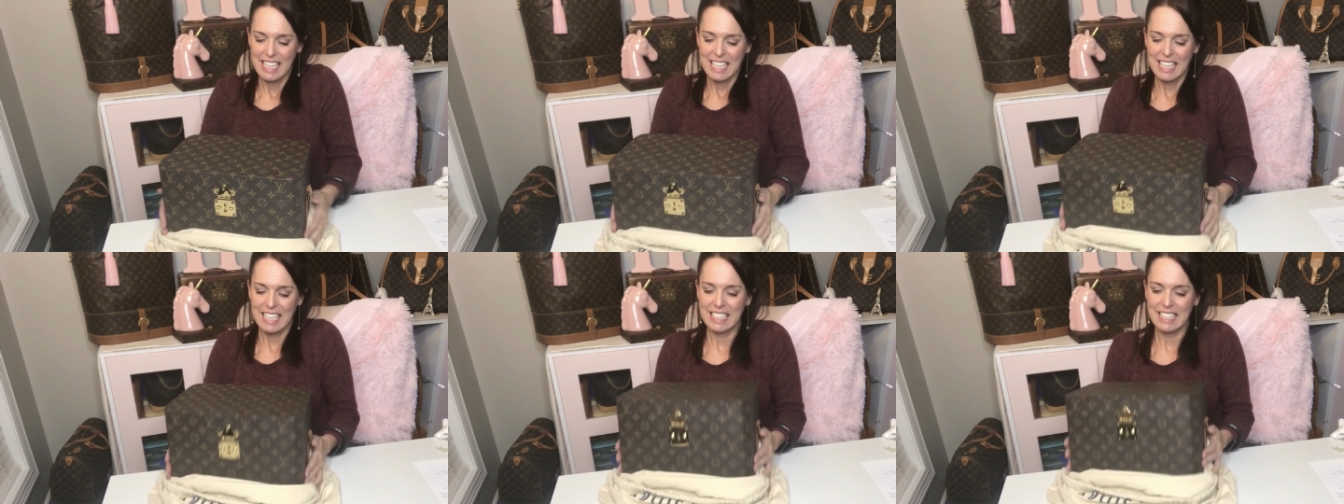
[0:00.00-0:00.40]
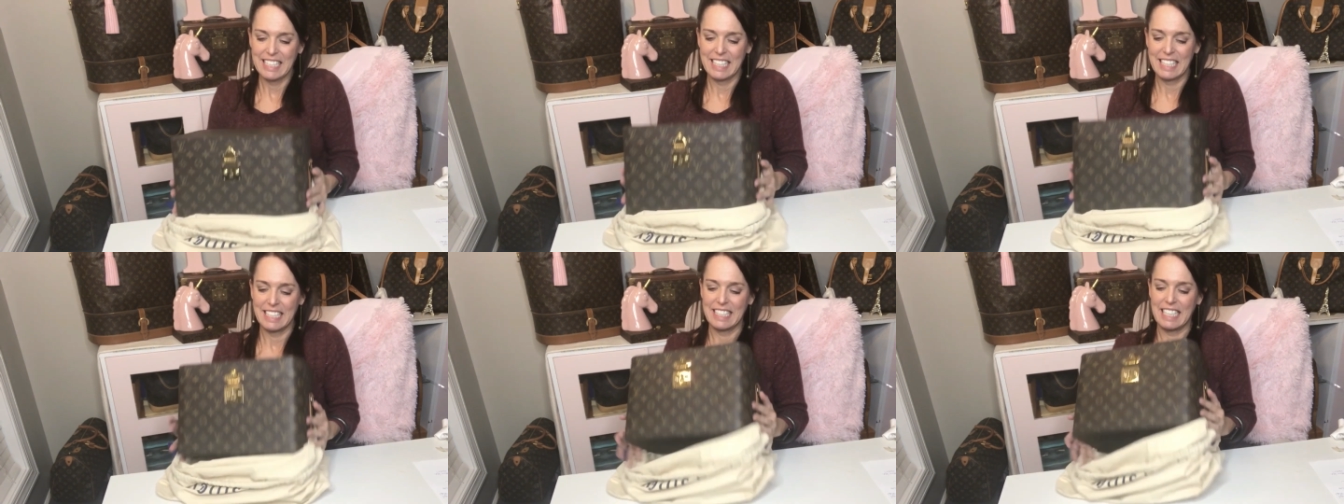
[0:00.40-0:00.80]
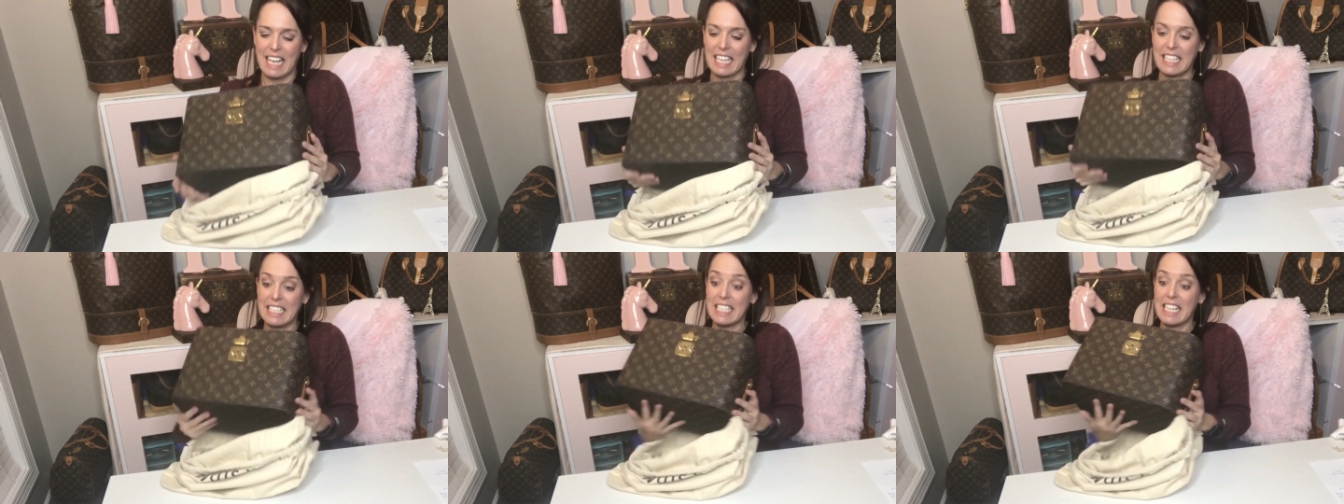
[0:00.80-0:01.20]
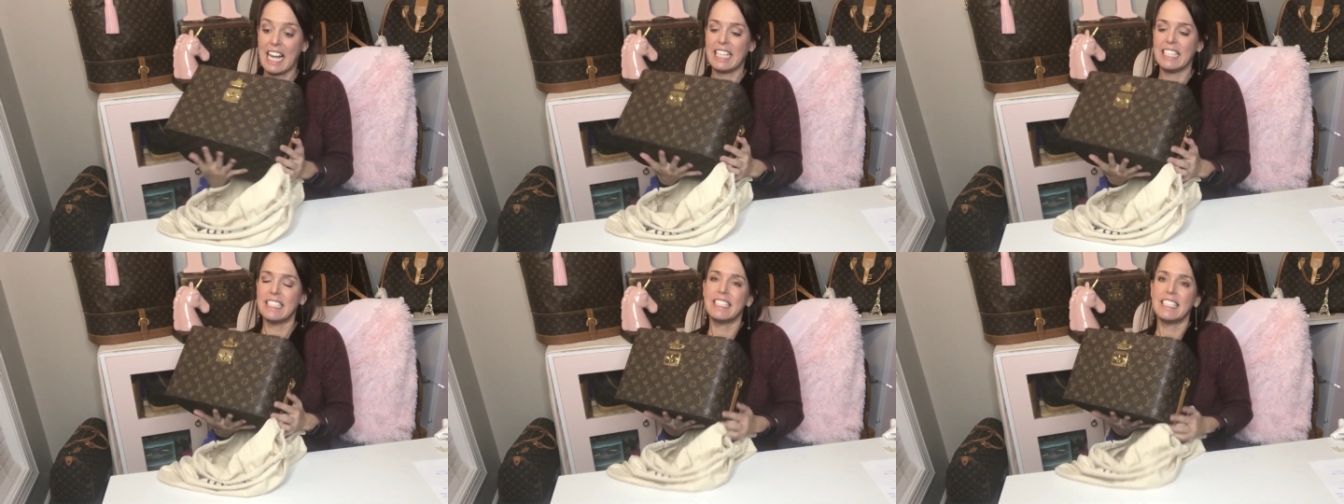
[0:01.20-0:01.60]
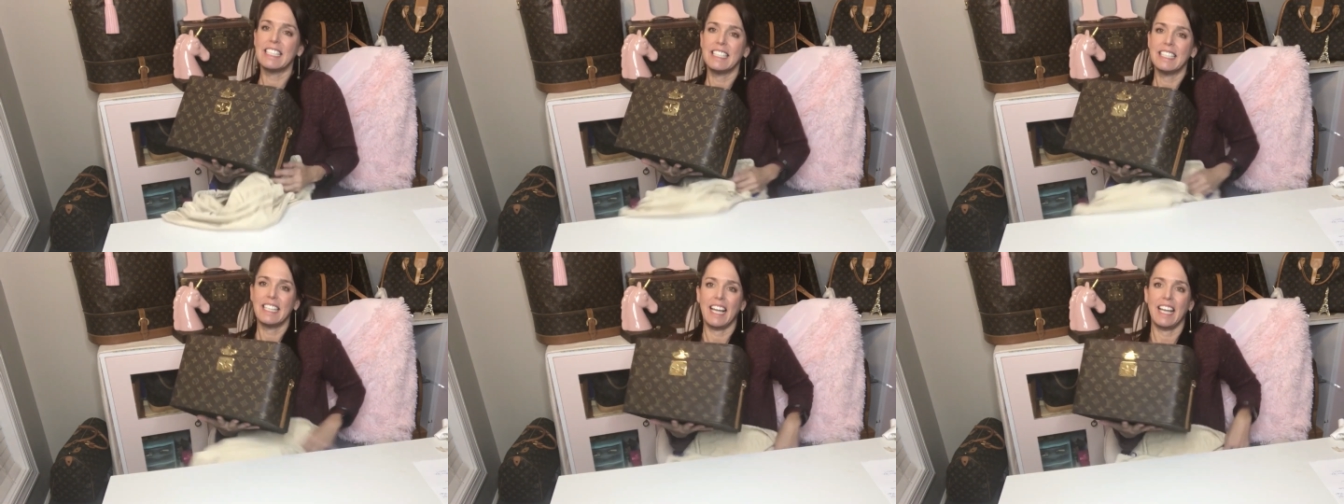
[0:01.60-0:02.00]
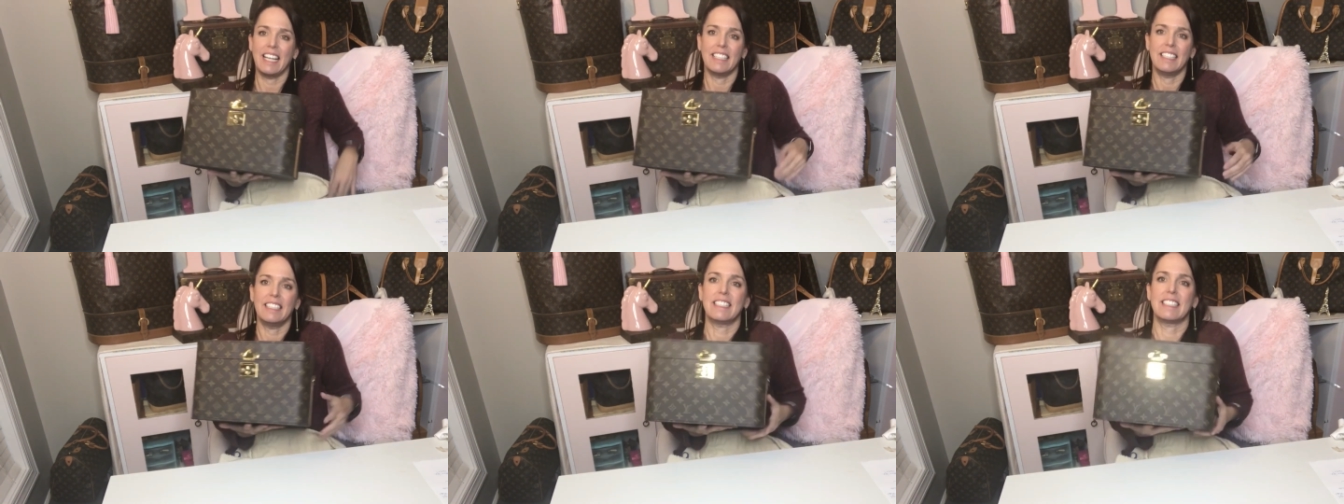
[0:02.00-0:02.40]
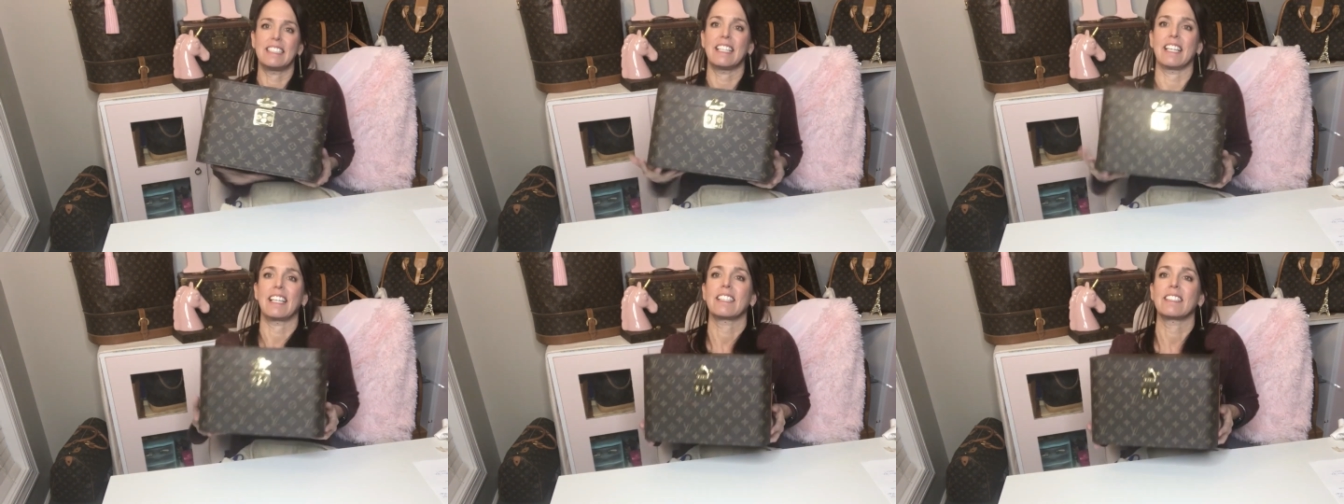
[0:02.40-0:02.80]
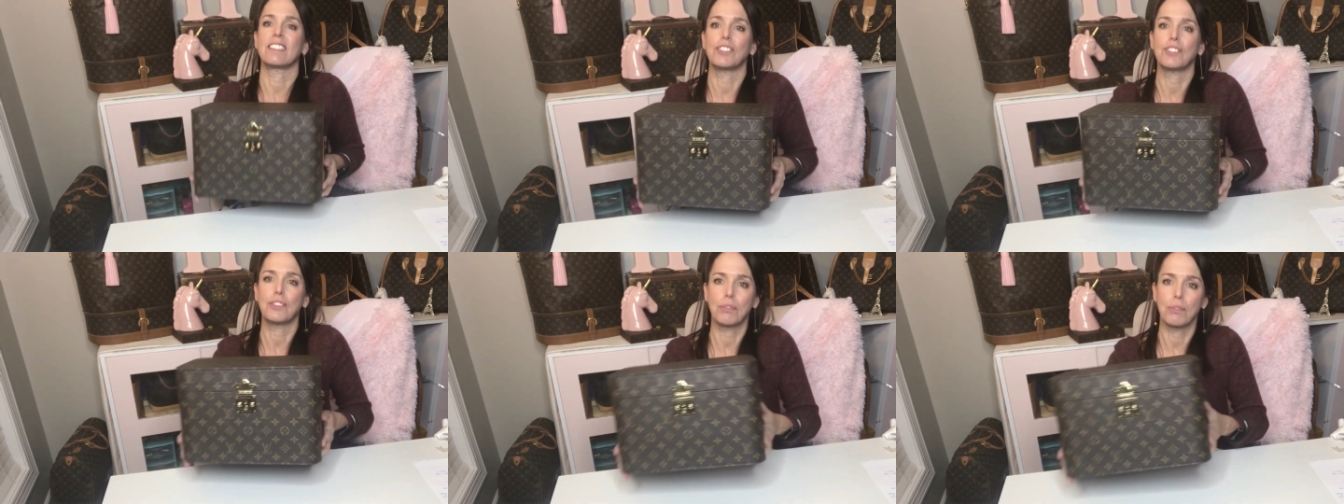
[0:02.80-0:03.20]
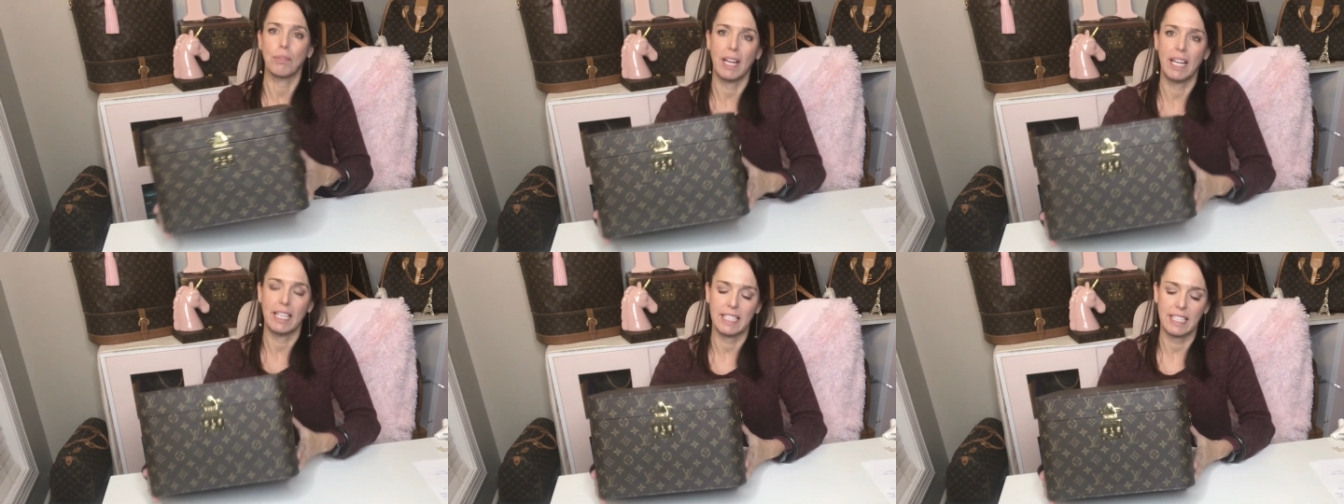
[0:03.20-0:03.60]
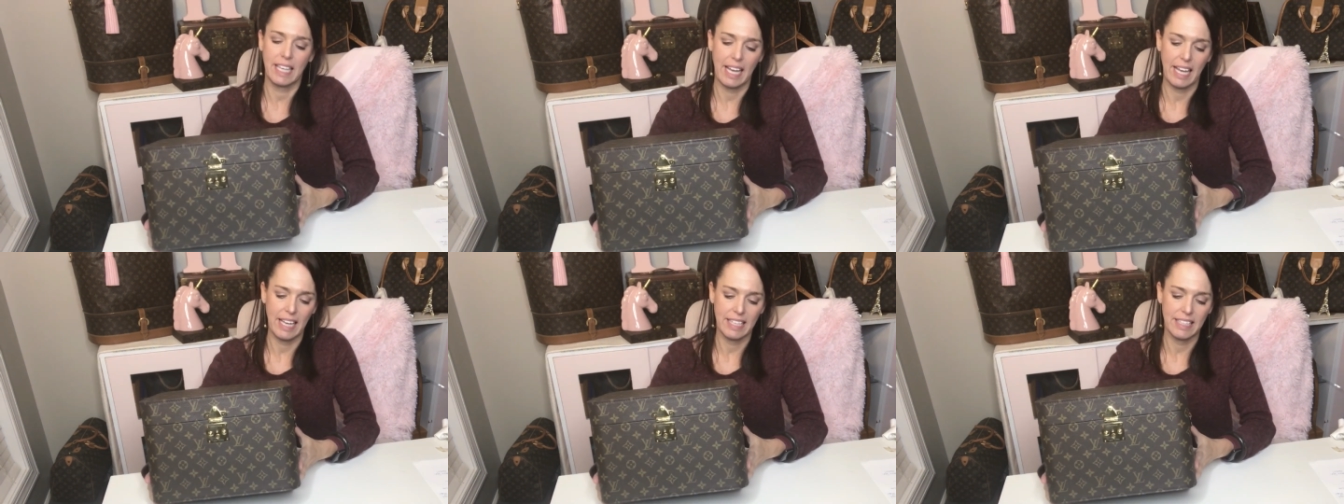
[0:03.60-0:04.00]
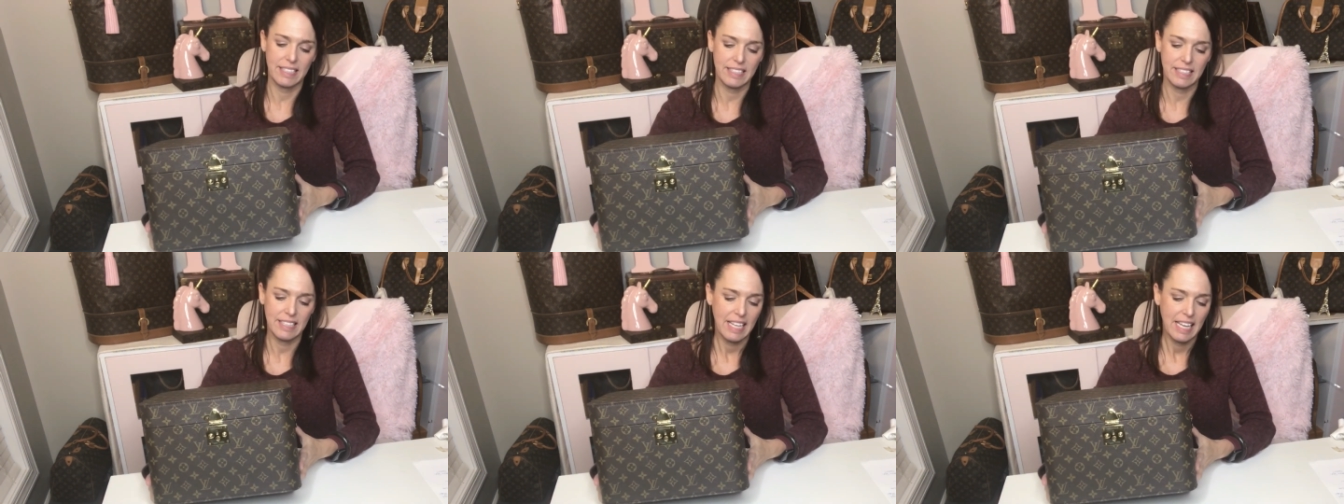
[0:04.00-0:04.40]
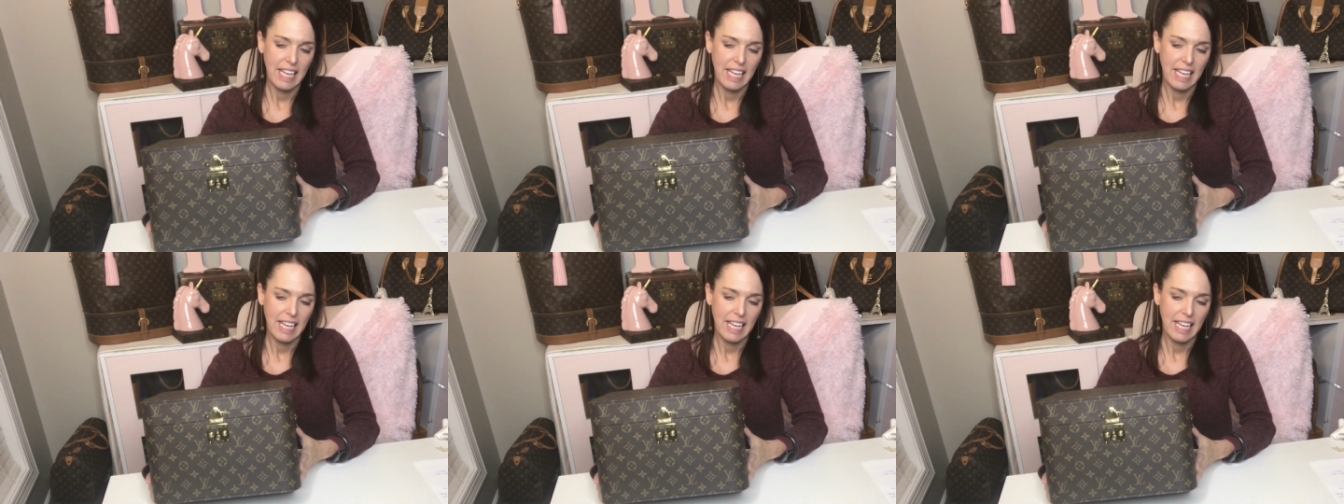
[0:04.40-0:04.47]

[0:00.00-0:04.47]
up. It is a 1986 train case.